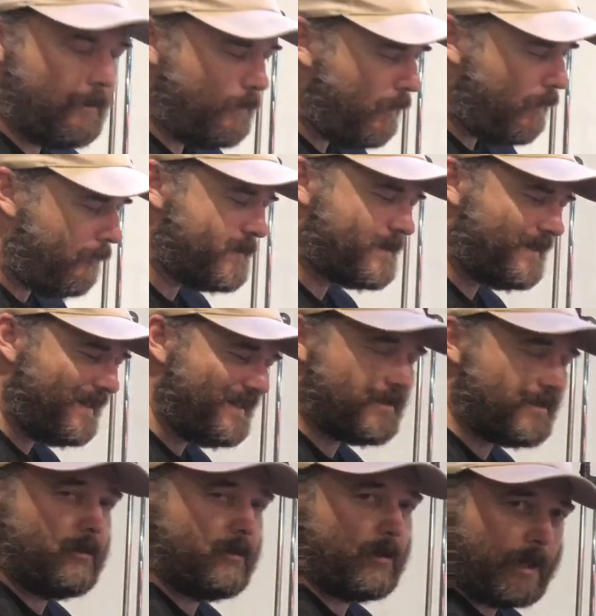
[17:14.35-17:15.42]
Obviously, there's a
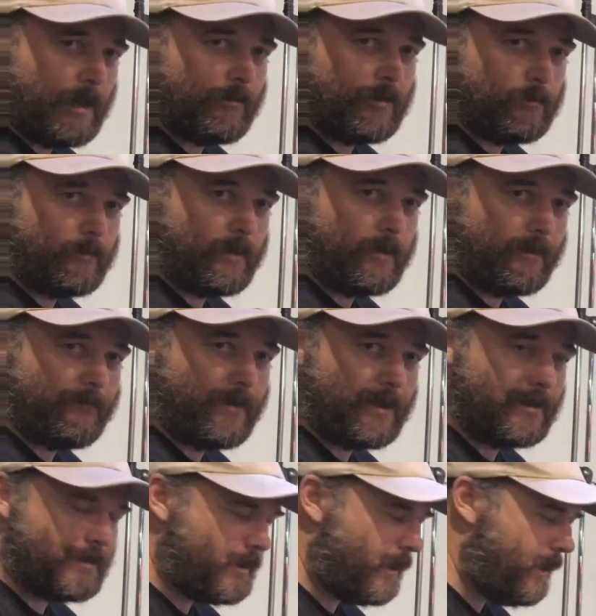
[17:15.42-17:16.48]
lot going on with your fingers,
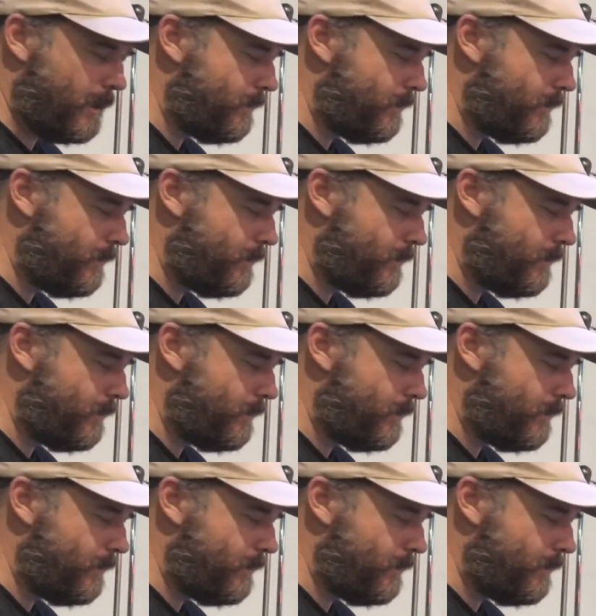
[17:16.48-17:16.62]
okay?